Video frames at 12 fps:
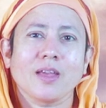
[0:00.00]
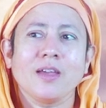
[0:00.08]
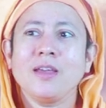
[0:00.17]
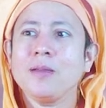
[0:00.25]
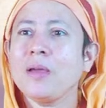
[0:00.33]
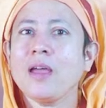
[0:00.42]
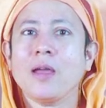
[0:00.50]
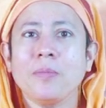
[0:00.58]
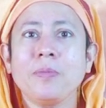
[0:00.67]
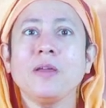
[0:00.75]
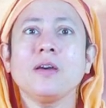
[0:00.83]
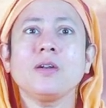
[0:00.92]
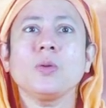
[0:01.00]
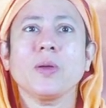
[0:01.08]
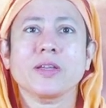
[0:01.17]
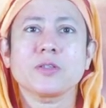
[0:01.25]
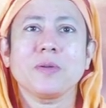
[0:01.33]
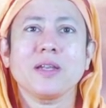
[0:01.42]
He may appear to
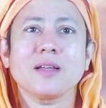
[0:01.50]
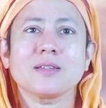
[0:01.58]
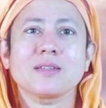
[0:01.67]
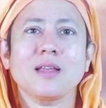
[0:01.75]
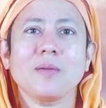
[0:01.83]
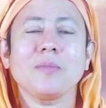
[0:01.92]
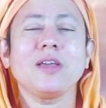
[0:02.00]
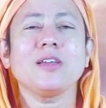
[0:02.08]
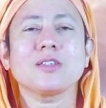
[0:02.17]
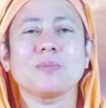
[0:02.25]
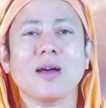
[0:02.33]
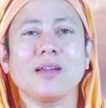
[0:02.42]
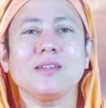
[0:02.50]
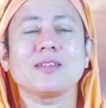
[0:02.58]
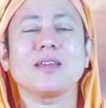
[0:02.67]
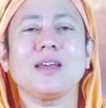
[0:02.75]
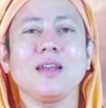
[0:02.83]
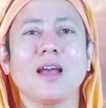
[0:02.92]
experience them. He
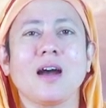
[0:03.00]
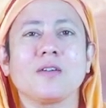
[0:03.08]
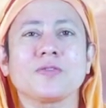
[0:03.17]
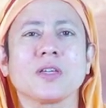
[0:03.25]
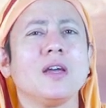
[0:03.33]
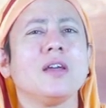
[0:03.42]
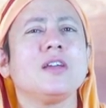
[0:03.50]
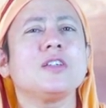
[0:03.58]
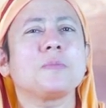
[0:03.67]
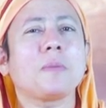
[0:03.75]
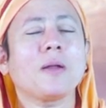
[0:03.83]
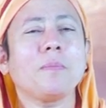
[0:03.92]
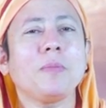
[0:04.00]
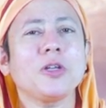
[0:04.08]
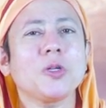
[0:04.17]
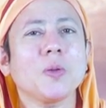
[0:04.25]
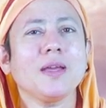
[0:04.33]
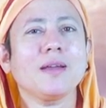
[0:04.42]
smiles, he laughs, he is
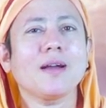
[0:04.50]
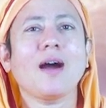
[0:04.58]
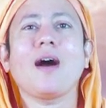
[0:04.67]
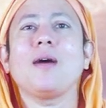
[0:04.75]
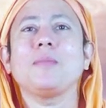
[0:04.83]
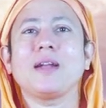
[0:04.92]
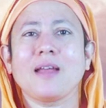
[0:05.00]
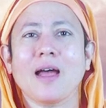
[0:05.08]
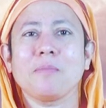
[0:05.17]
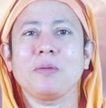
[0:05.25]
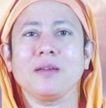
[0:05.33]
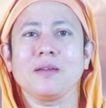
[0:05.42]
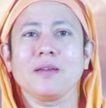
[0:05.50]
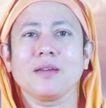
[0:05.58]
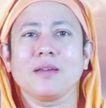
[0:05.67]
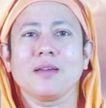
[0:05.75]
perpetually calm and happy,